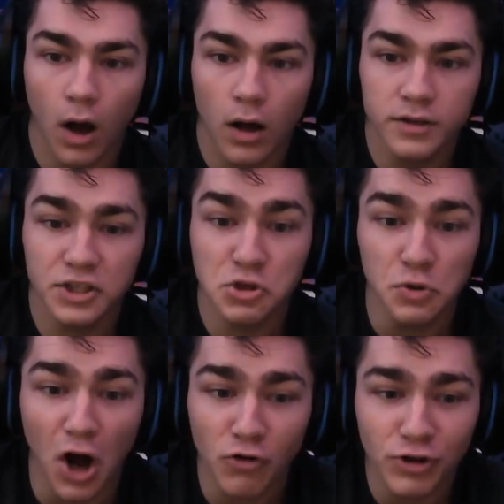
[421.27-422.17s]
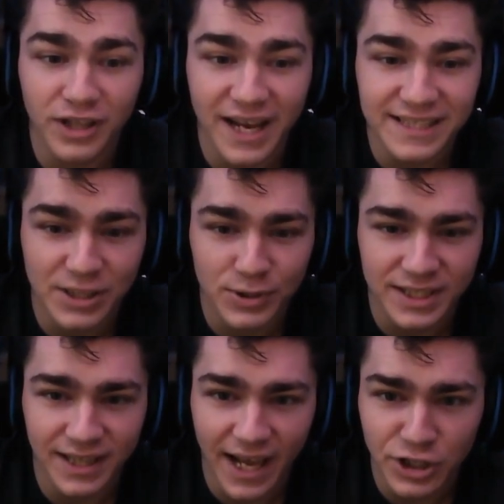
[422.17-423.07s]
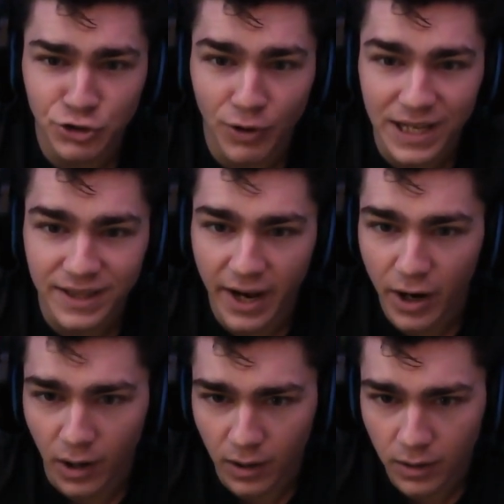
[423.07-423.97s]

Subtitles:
Did you not realize there was a ledge right there?